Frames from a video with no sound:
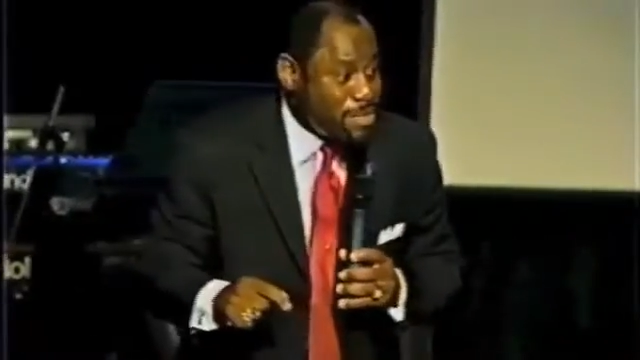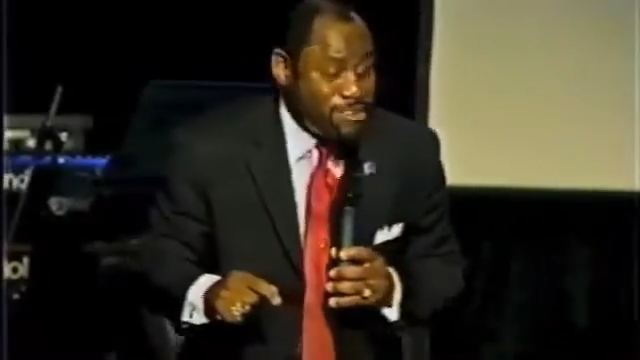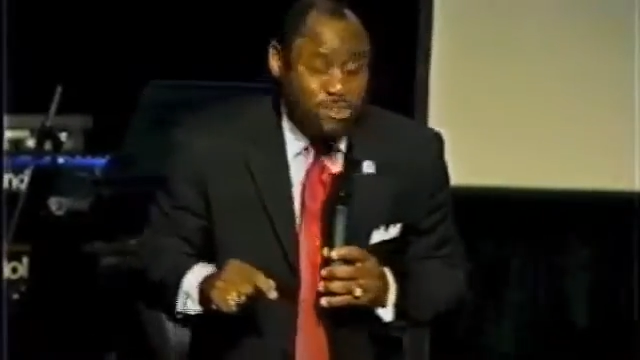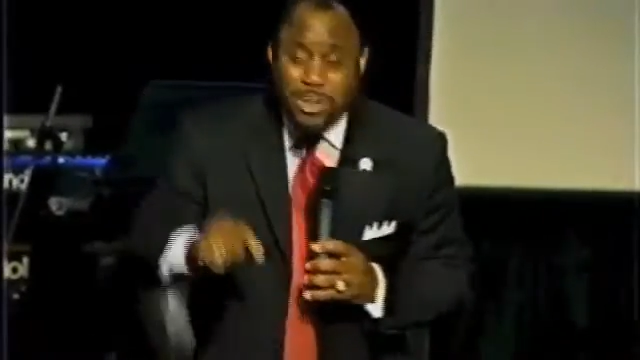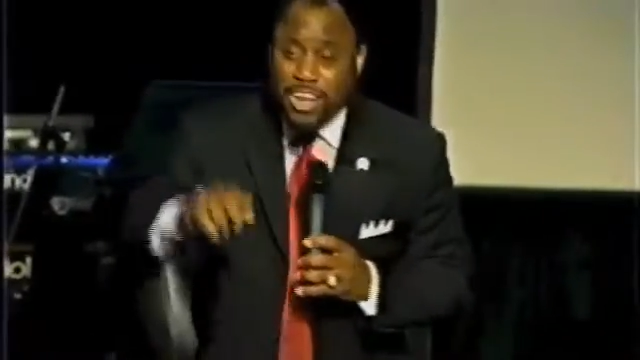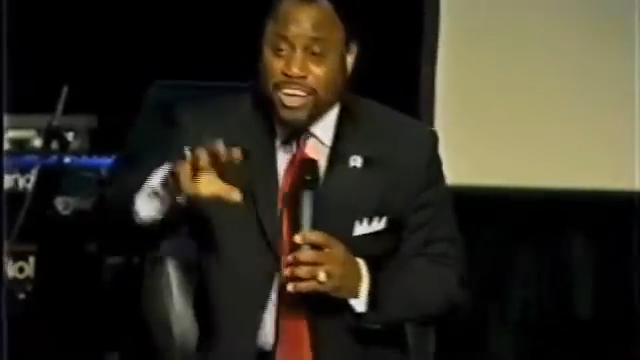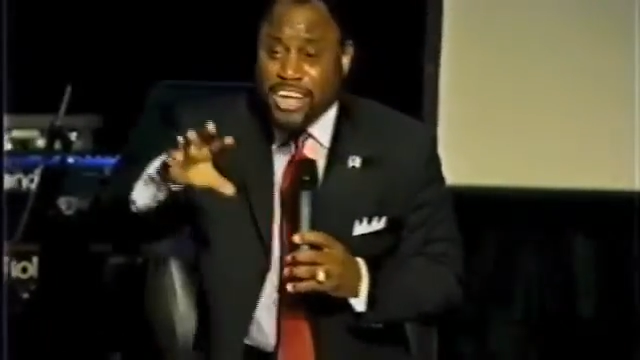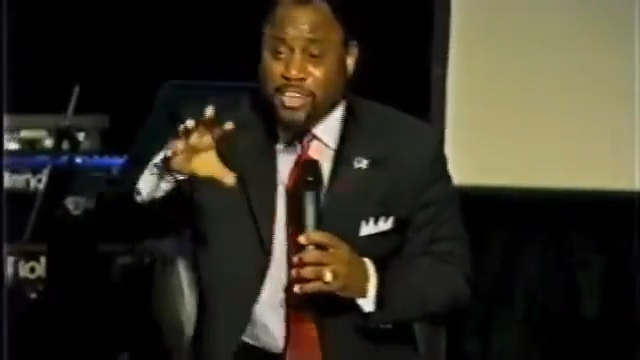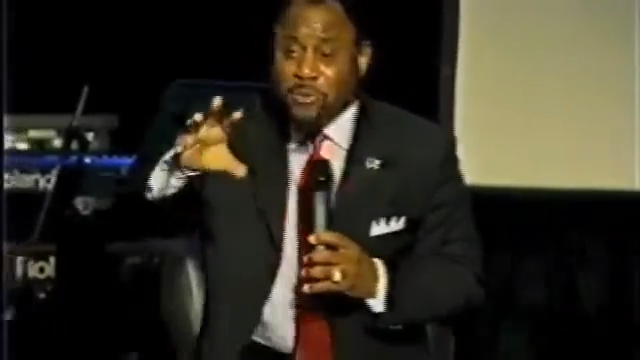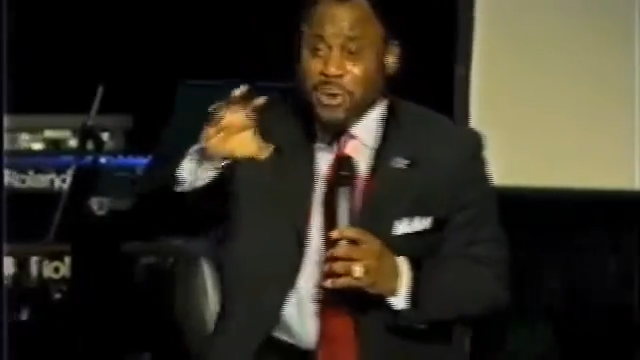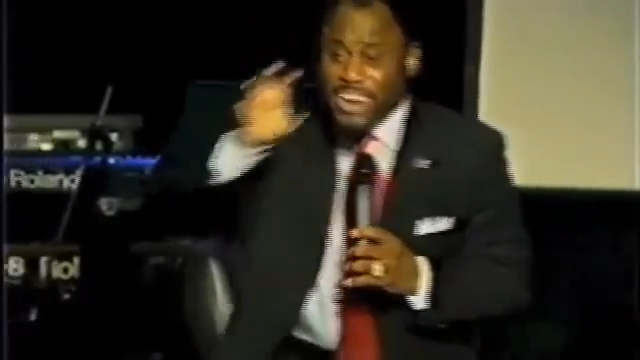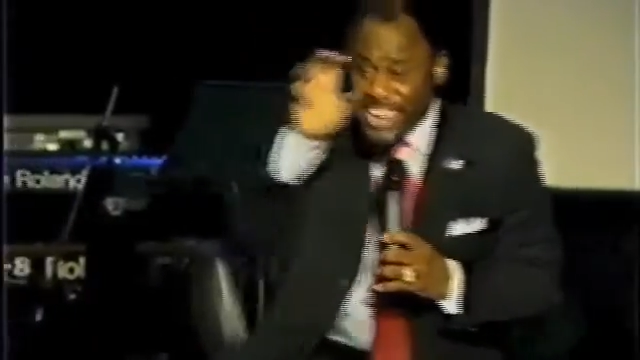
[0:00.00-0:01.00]
So when you look at
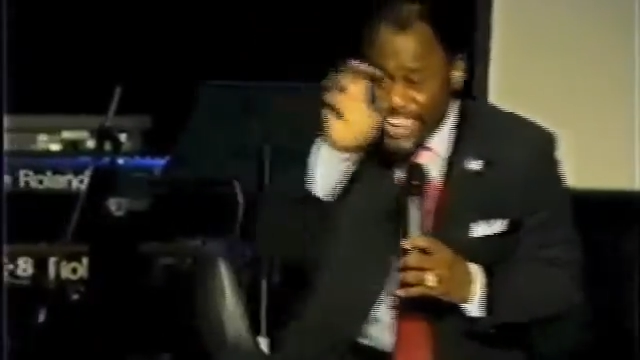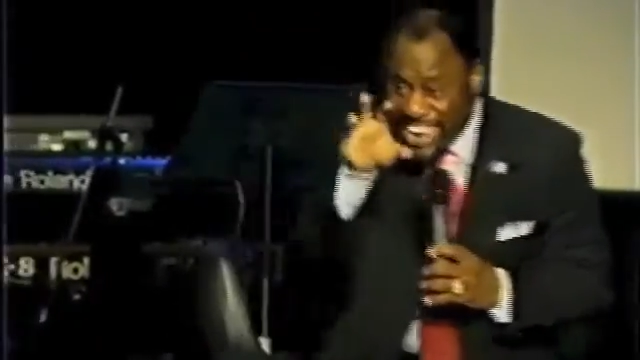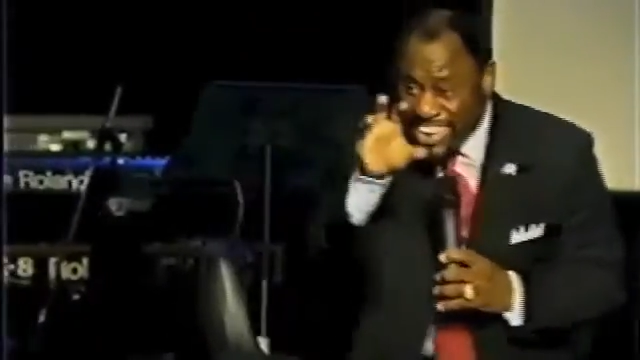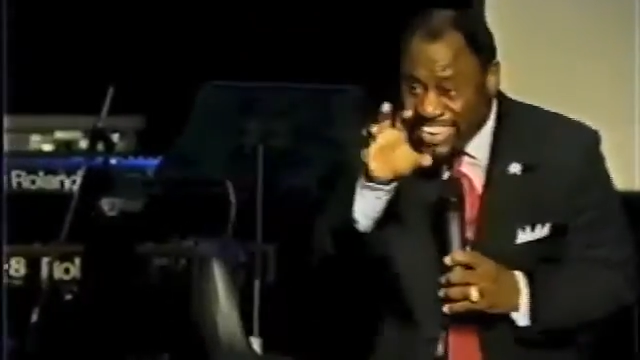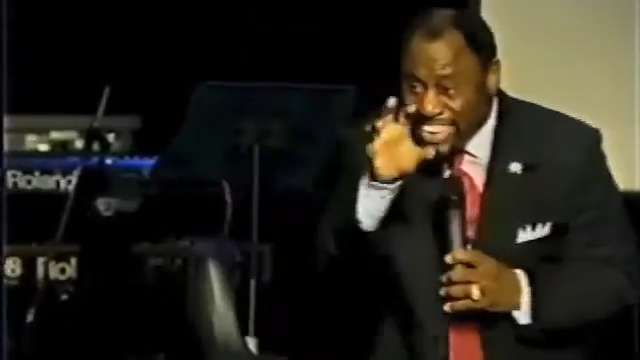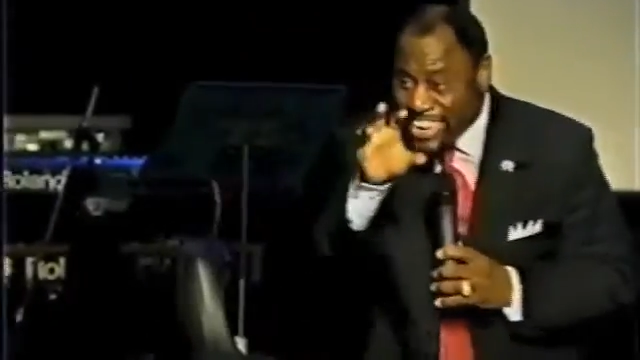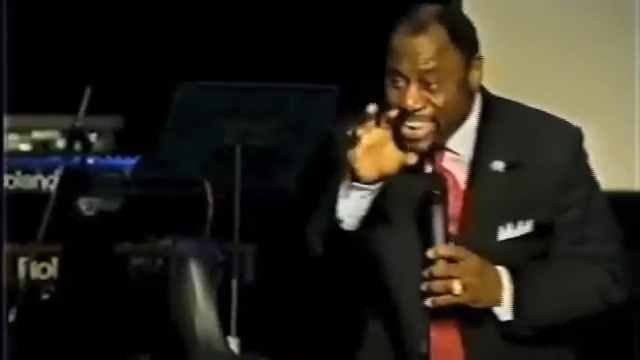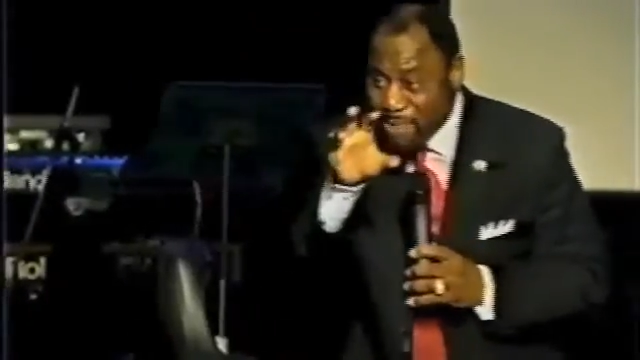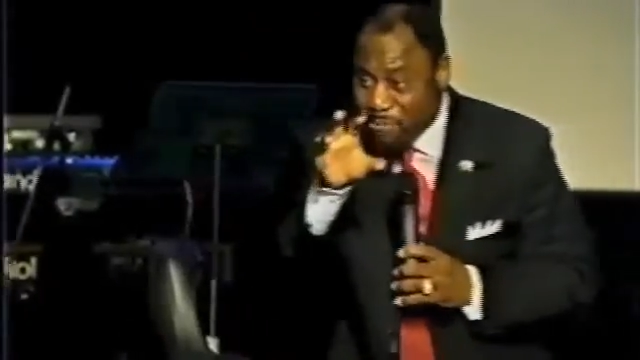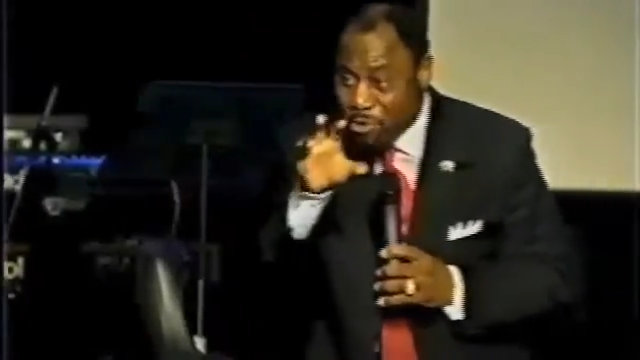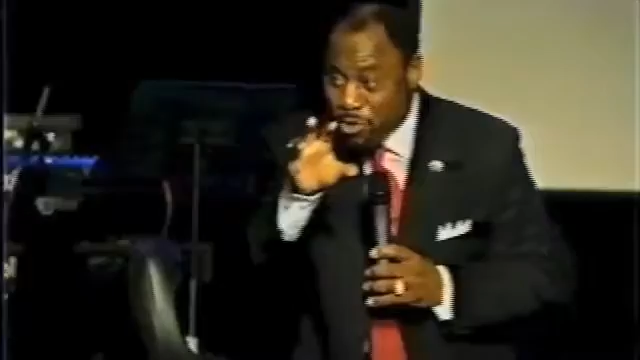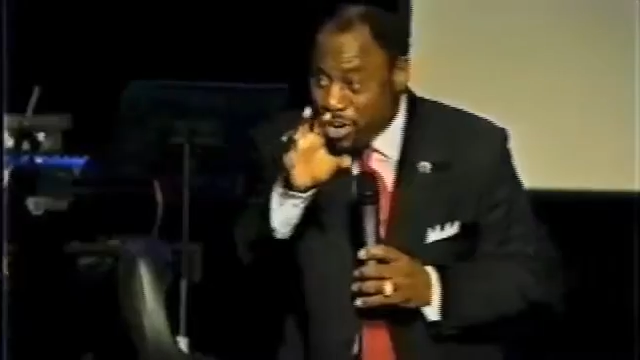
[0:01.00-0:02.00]
the word Eden in
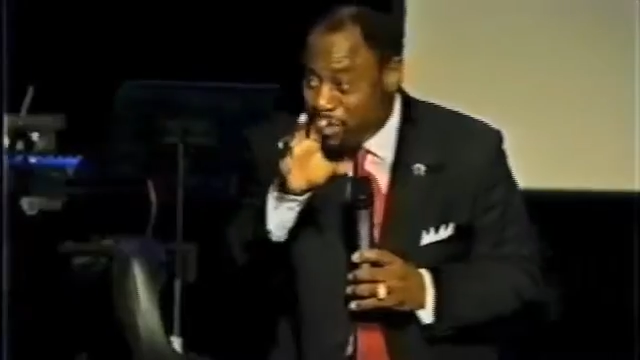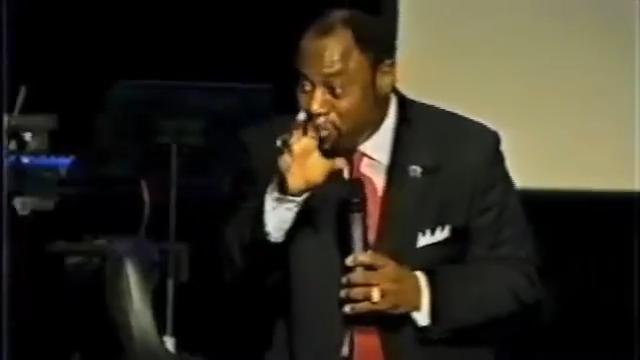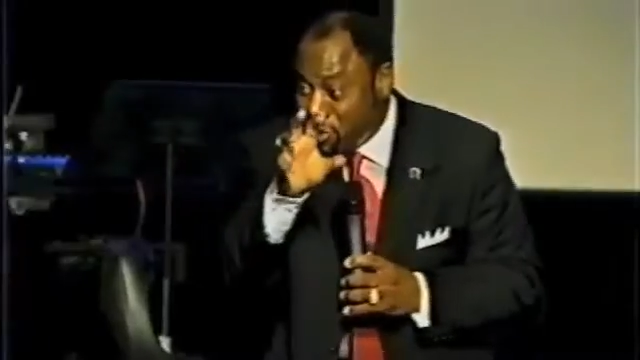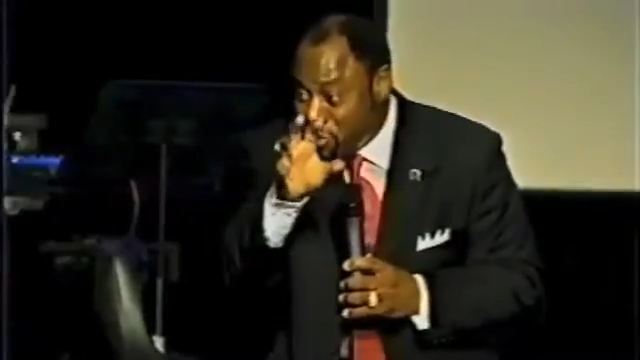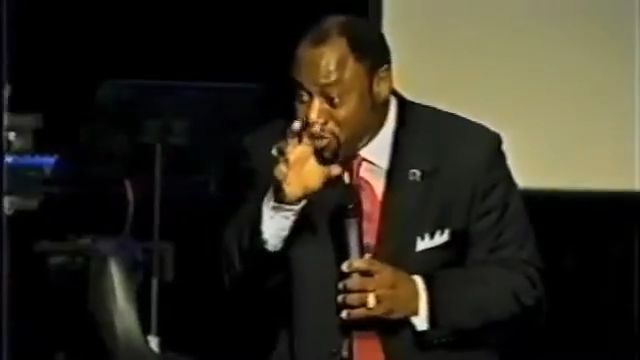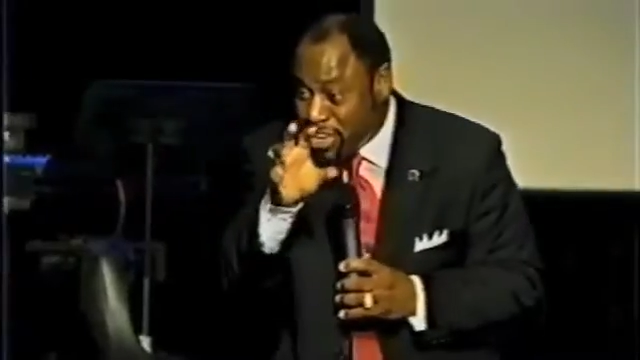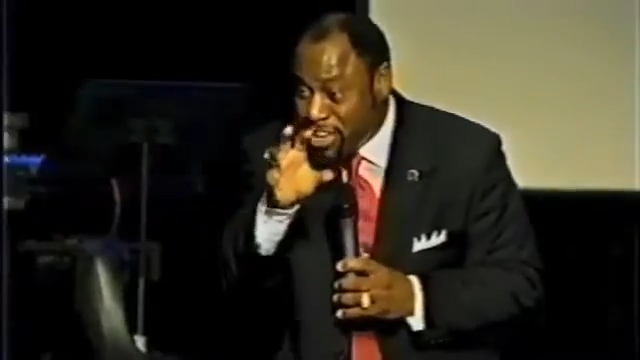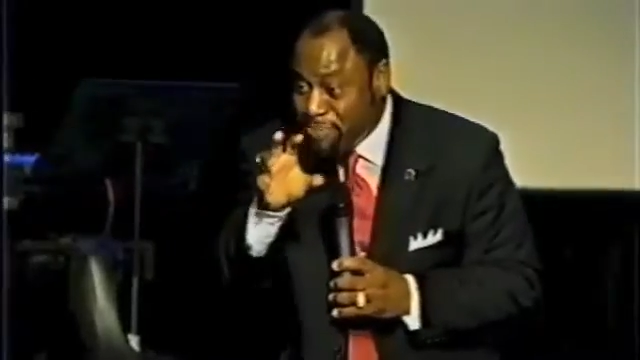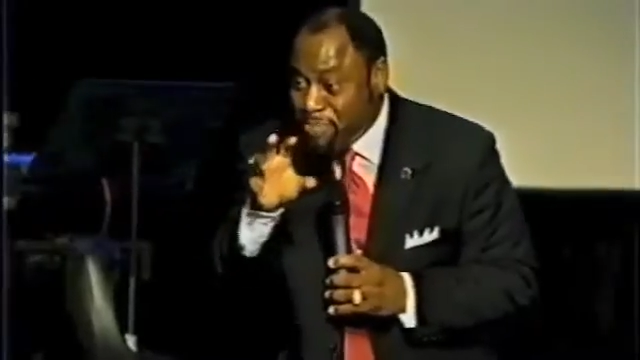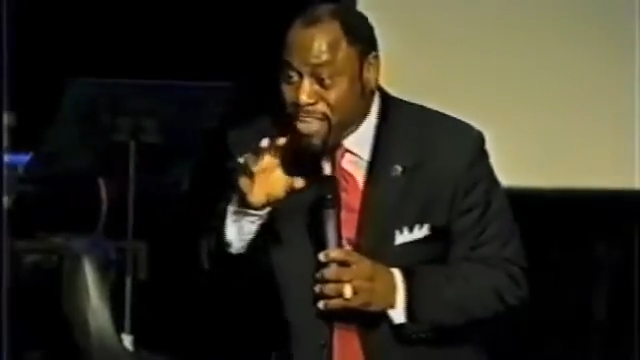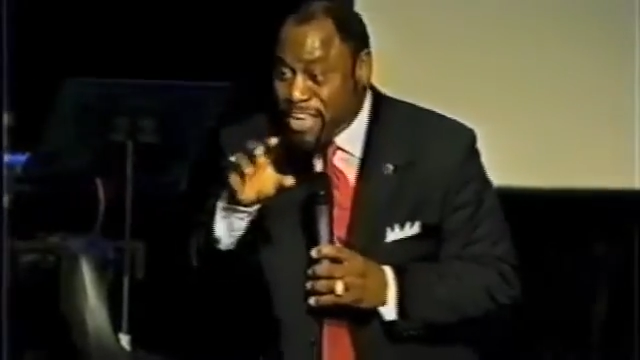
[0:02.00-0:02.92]
Hebrew that is used here,